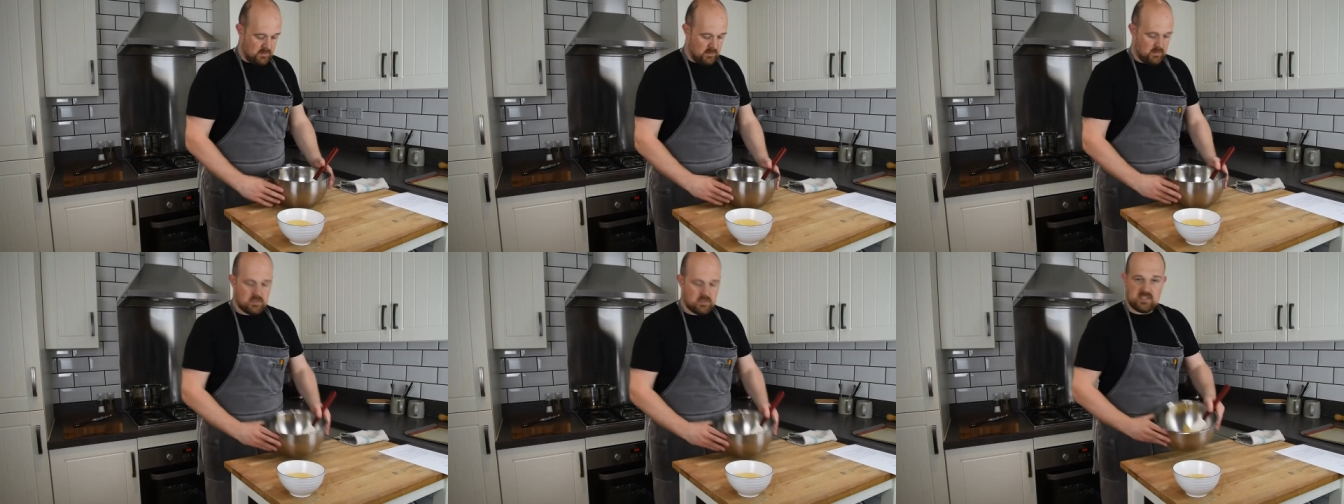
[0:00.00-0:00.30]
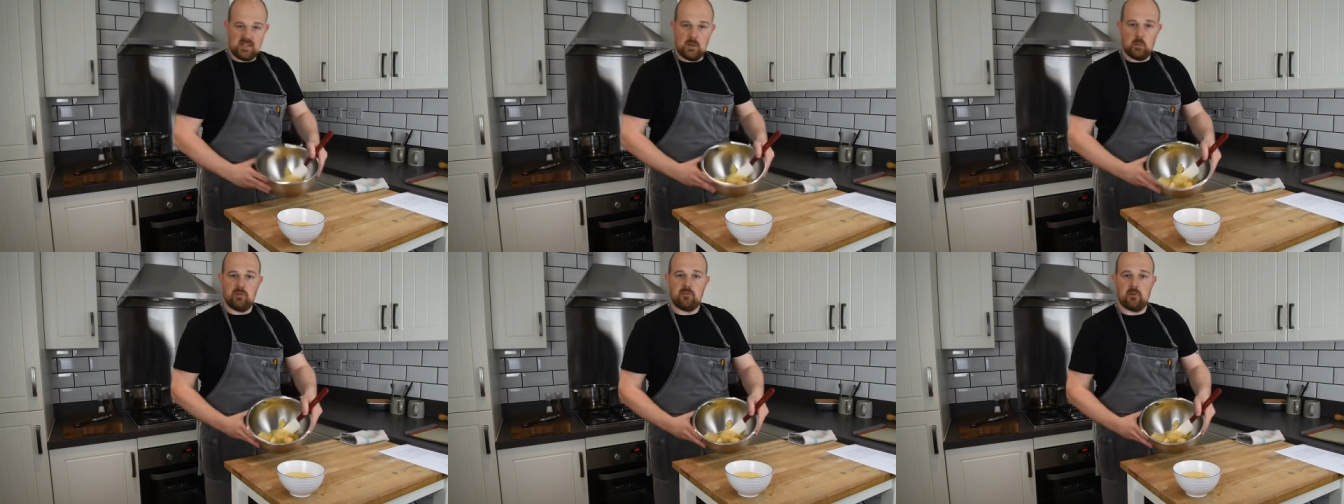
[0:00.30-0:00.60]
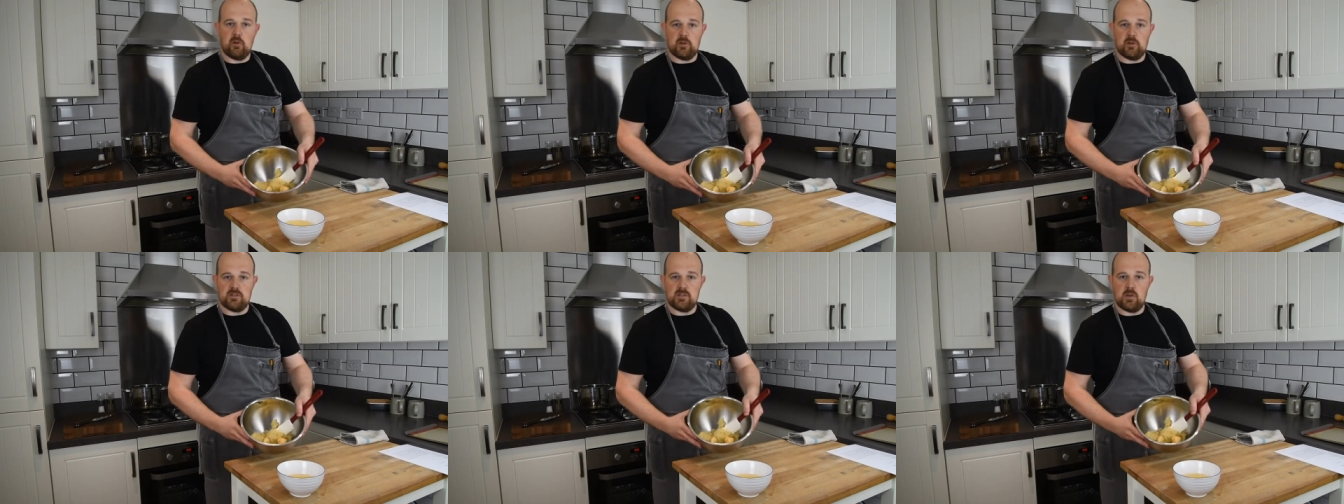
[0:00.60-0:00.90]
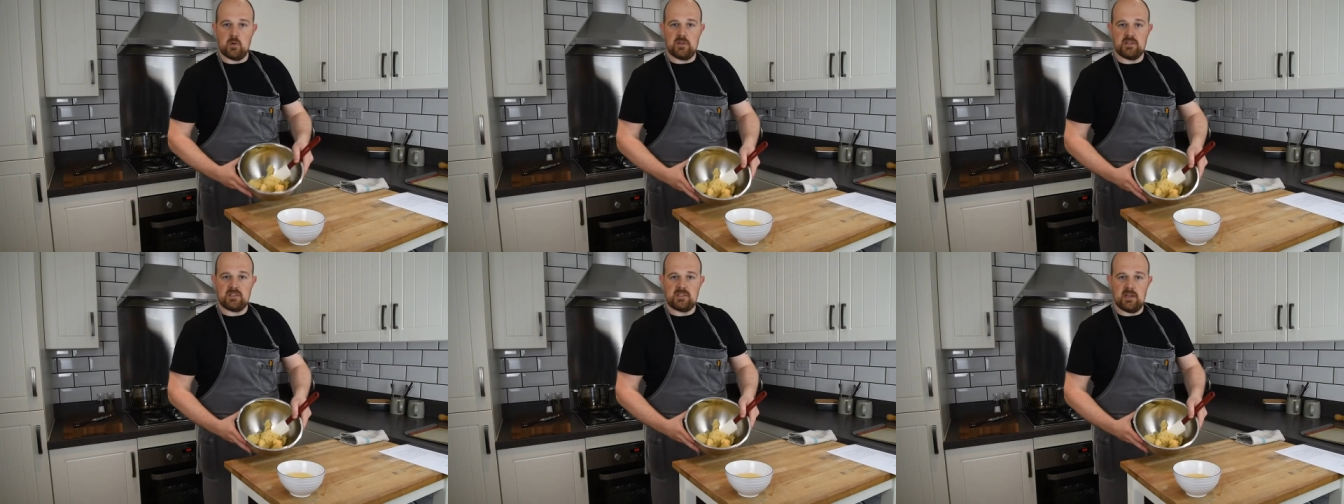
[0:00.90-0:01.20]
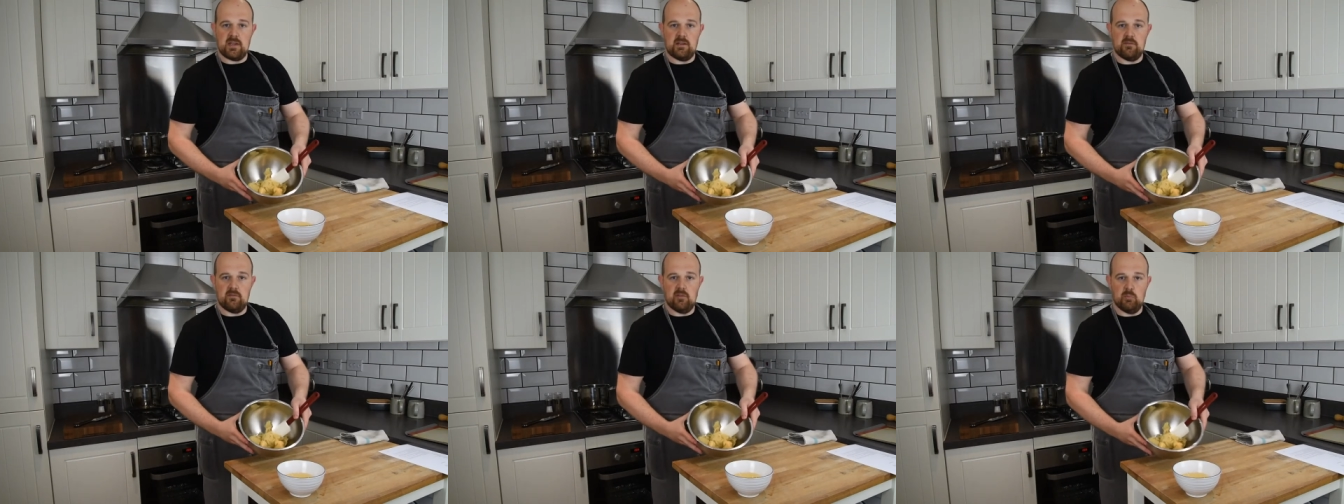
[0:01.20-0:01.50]
So now we've got our dough
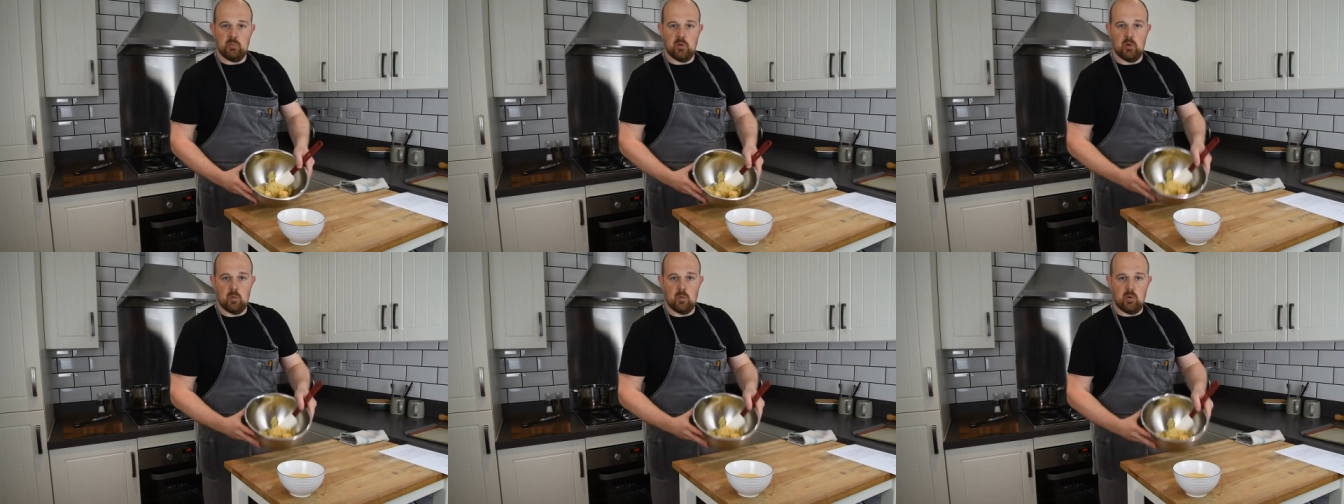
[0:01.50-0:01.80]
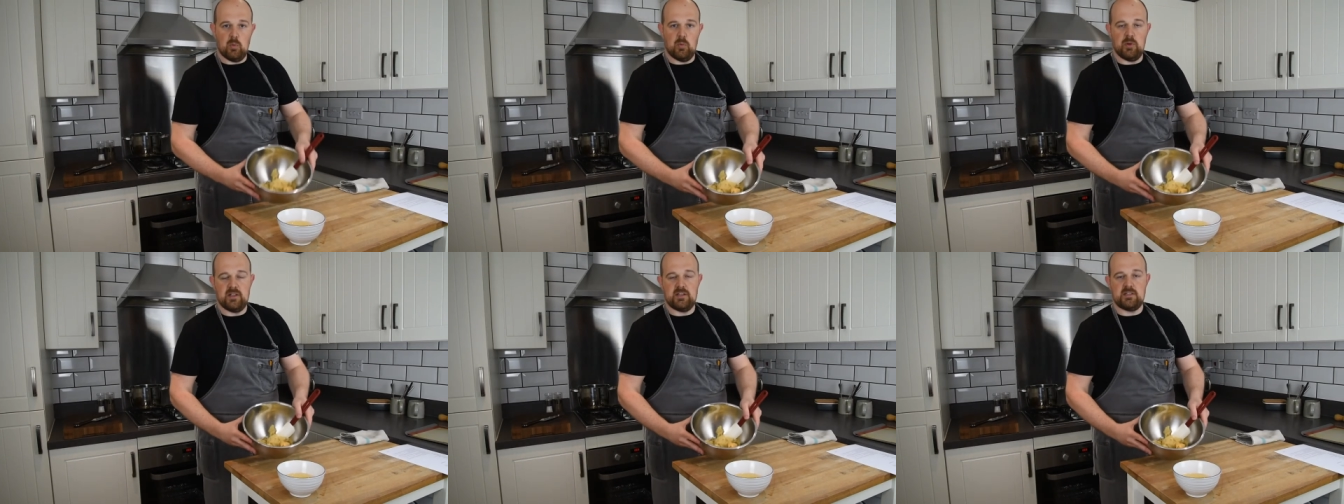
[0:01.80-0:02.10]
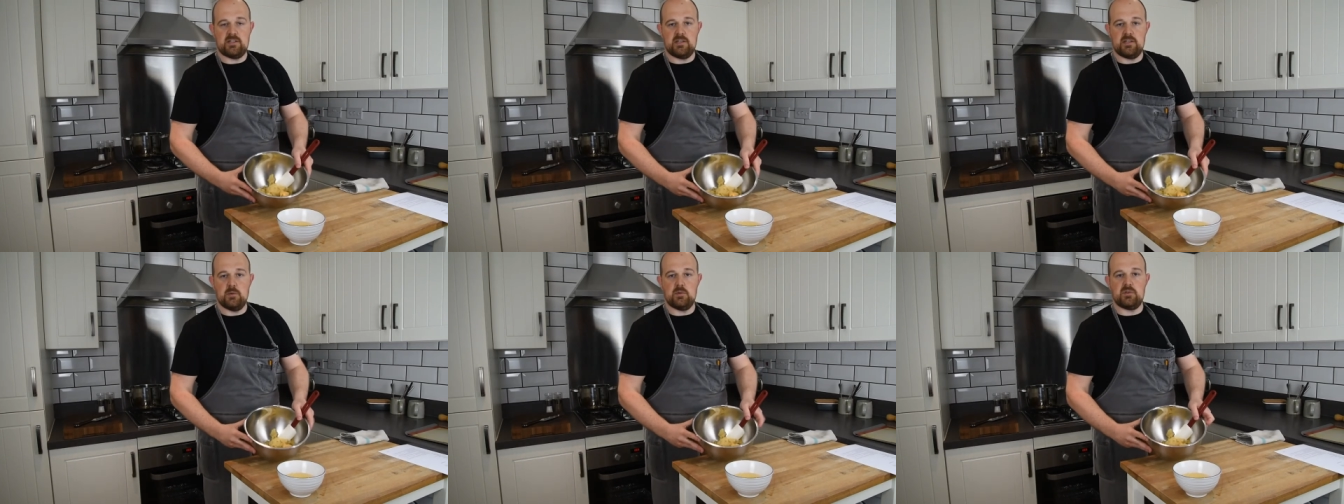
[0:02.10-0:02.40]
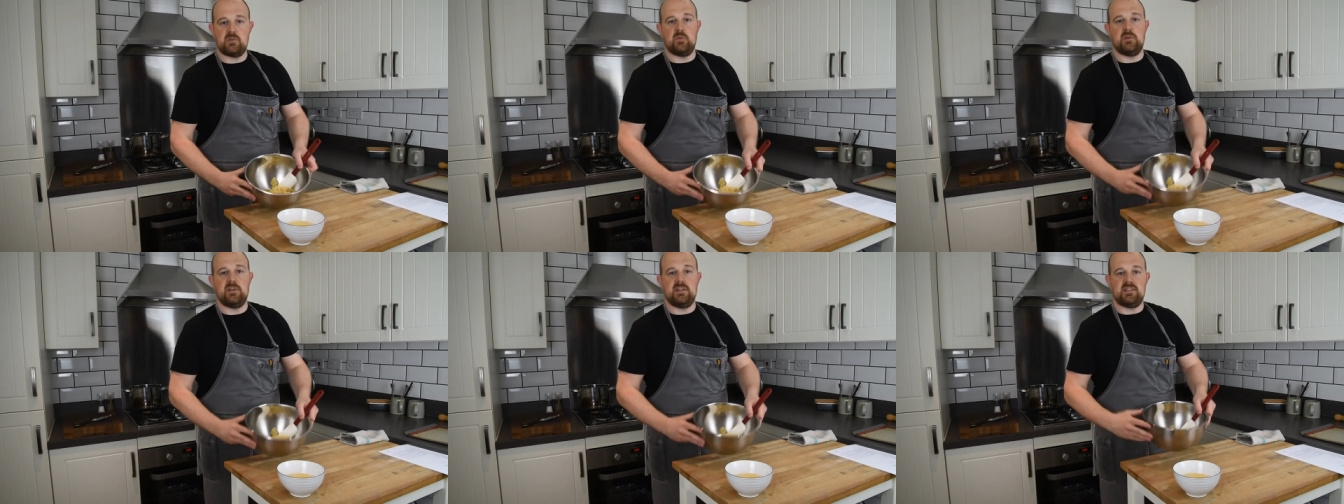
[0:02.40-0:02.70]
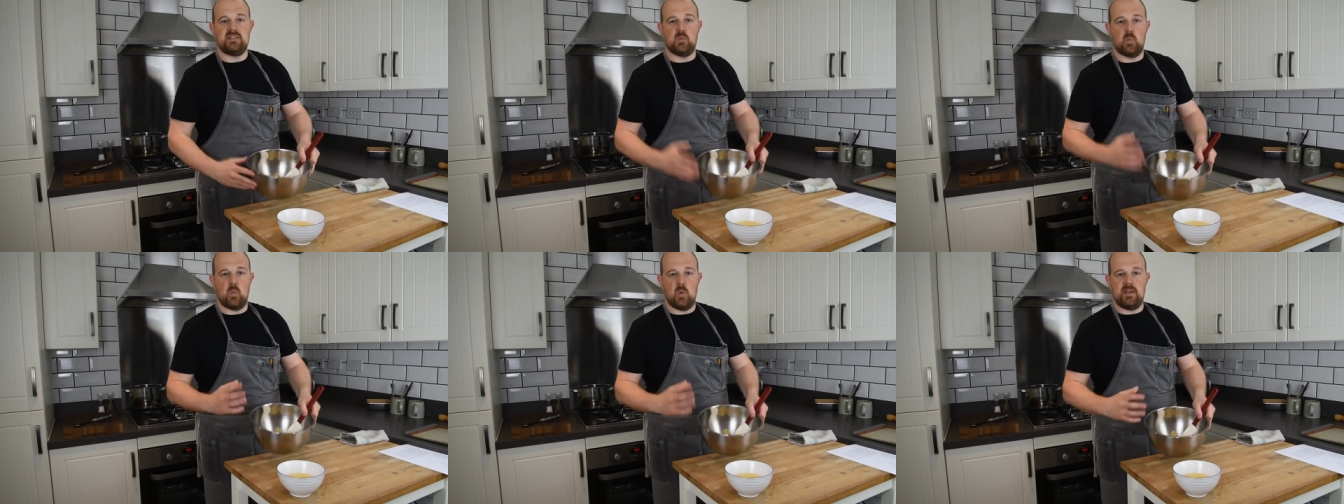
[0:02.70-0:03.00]
inside of the bowl, what we need to do is we need
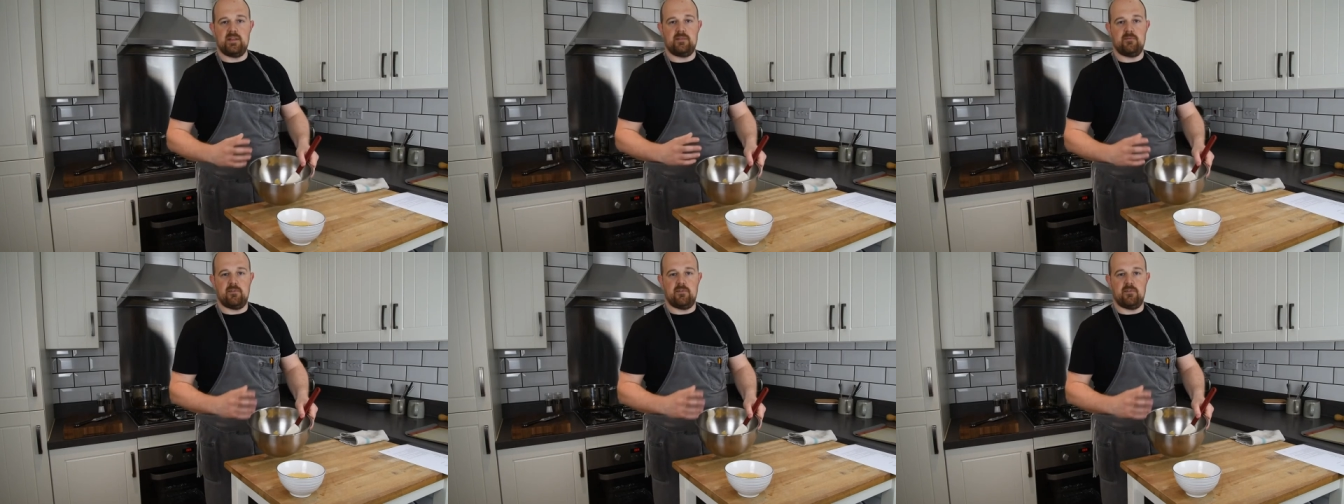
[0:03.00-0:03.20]
to wait